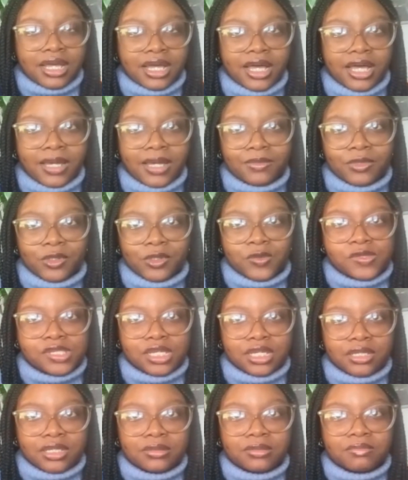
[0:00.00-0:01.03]
I'm
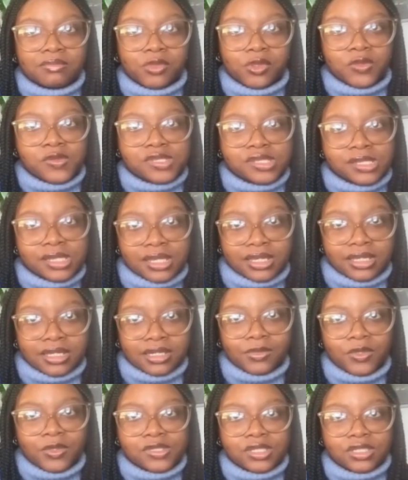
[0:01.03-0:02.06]
using music,
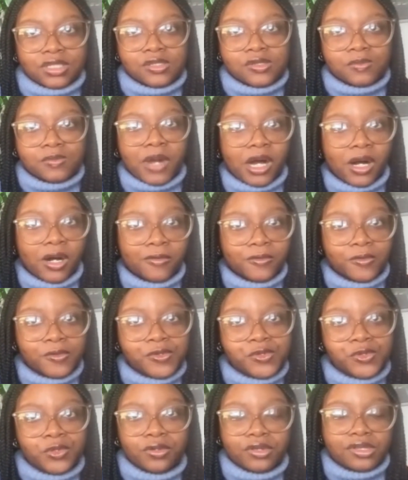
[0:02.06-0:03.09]
I'm using powerful
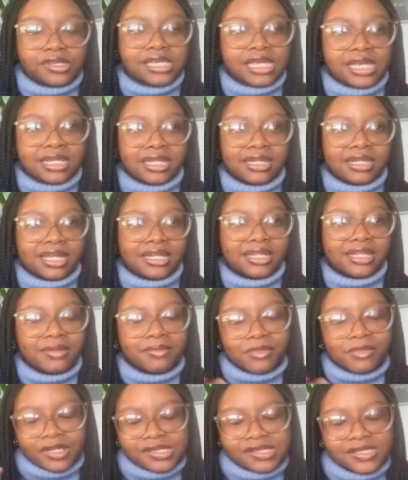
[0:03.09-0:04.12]
storytelling and
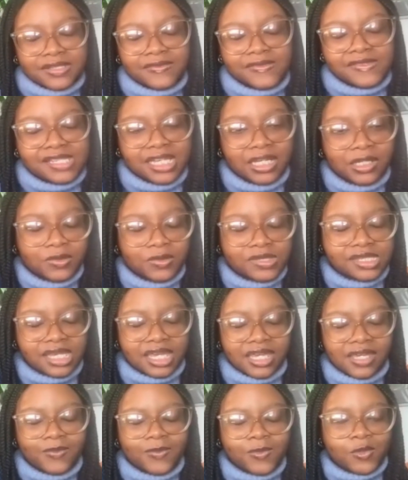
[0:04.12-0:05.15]
immersive
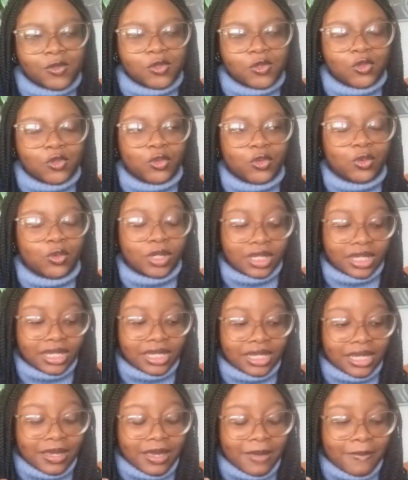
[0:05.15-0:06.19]
soundscapes to
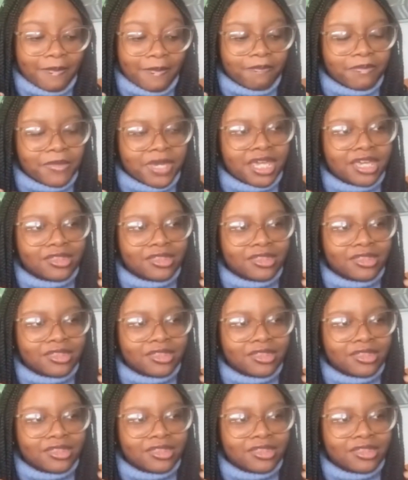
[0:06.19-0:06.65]
make